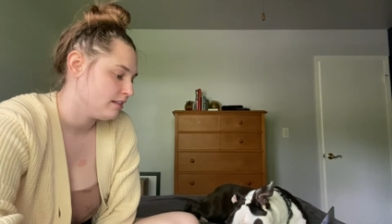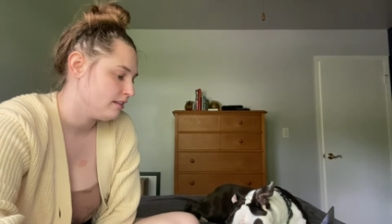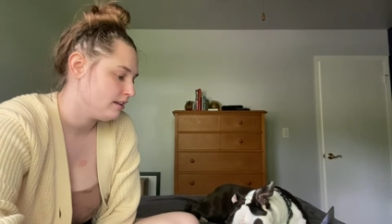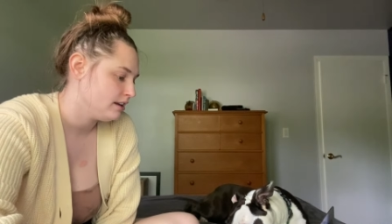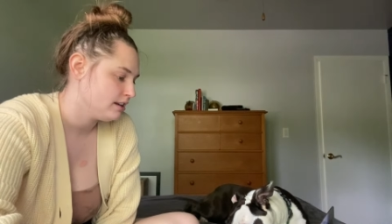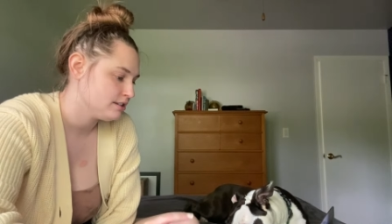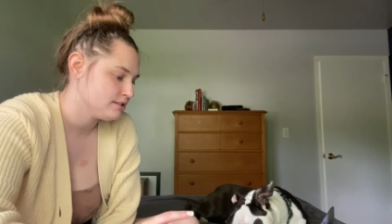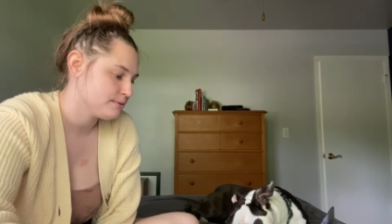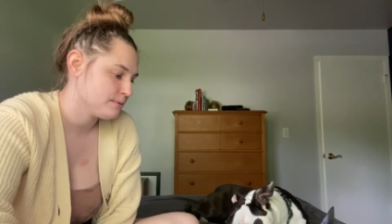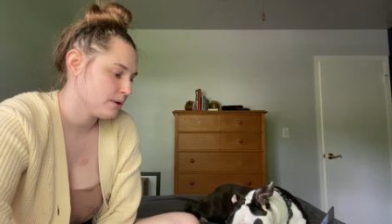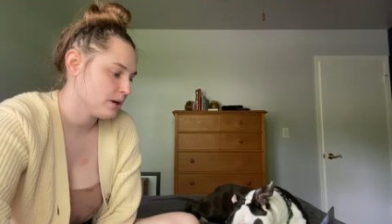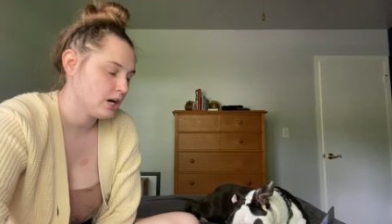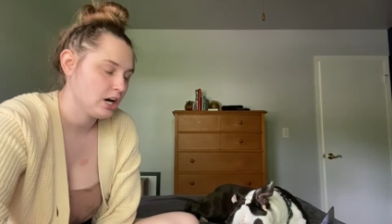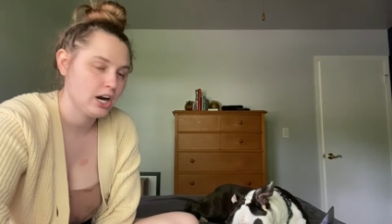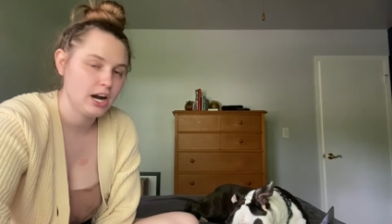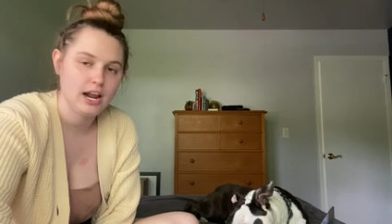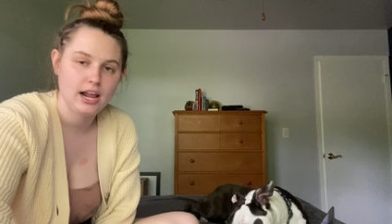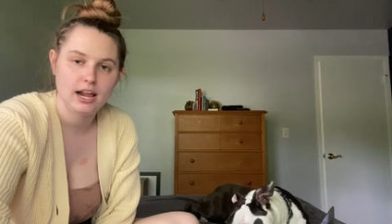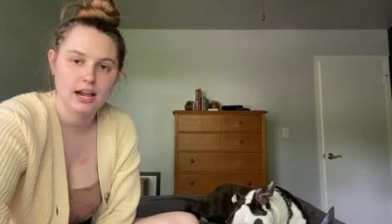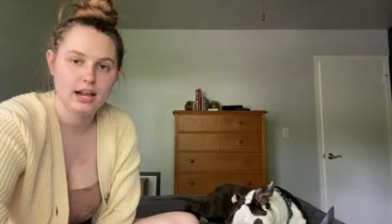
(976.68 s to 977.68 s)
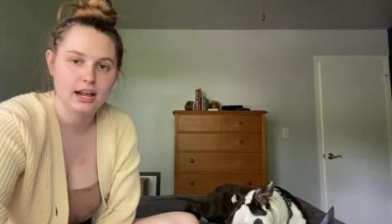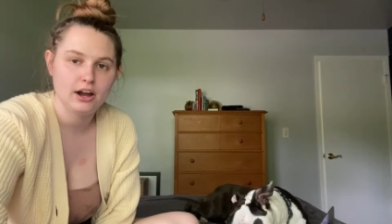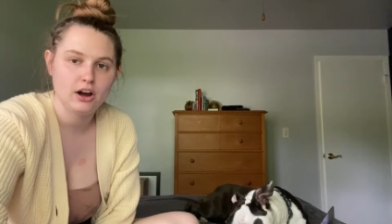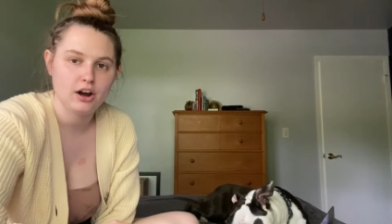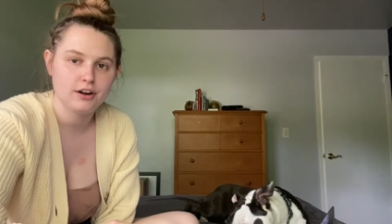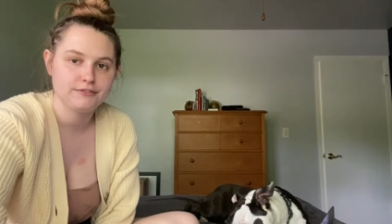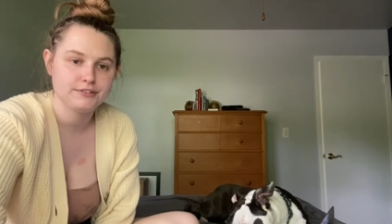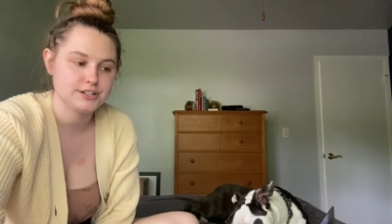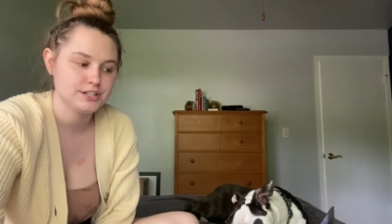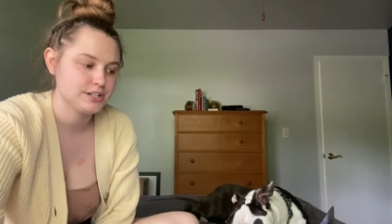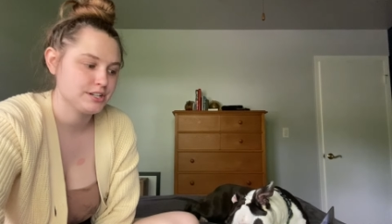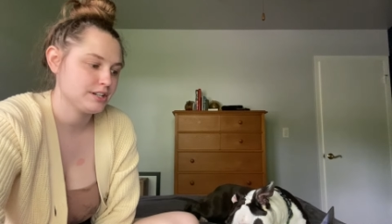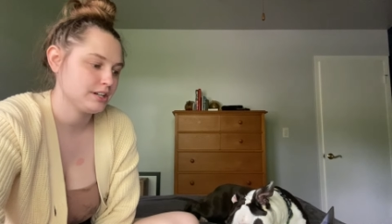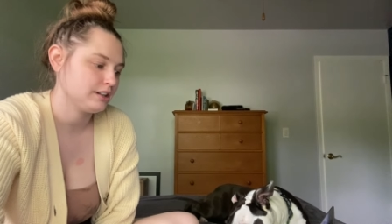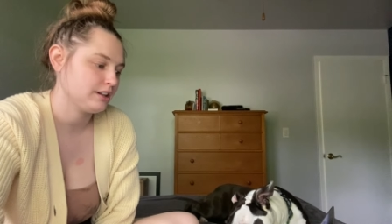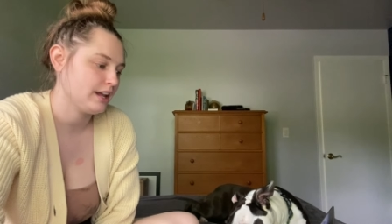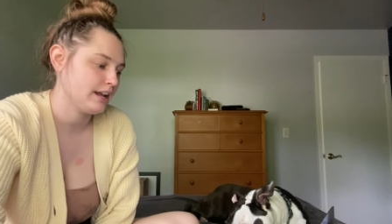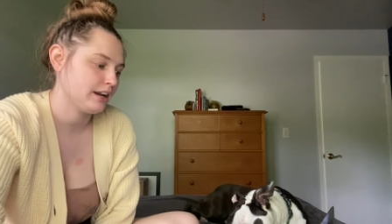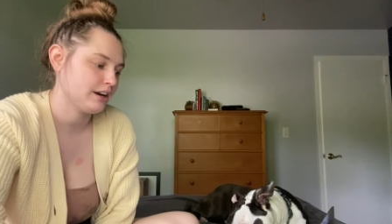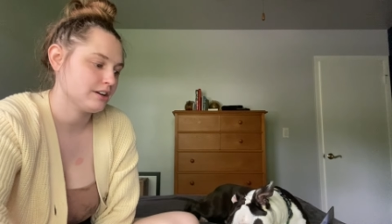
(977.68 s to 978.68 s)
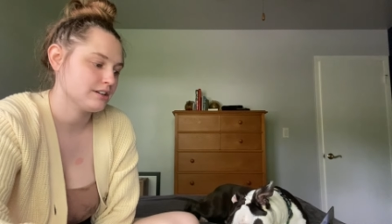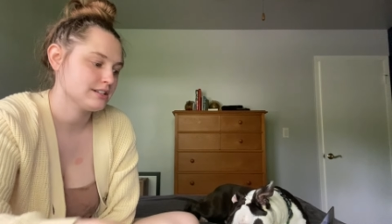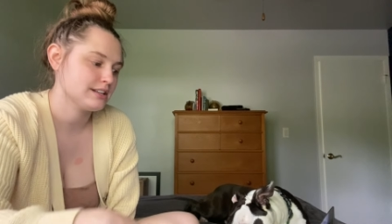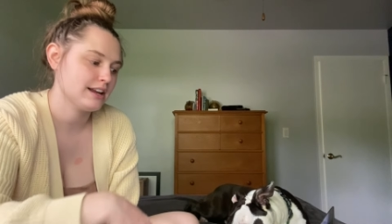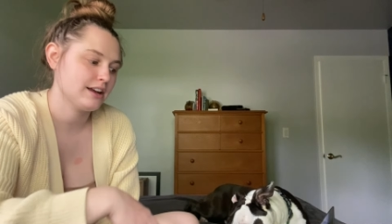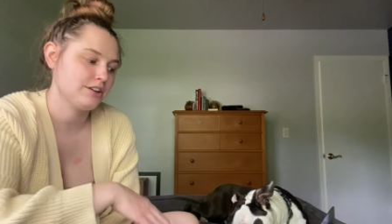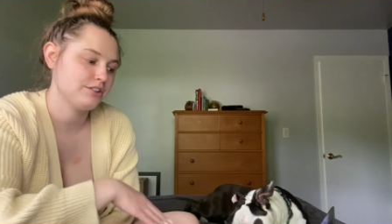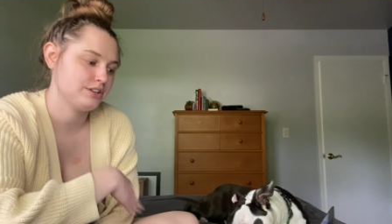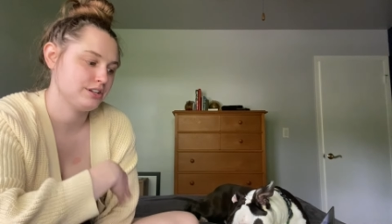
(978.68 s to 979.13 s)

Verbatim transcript: These were a offers to like or sale.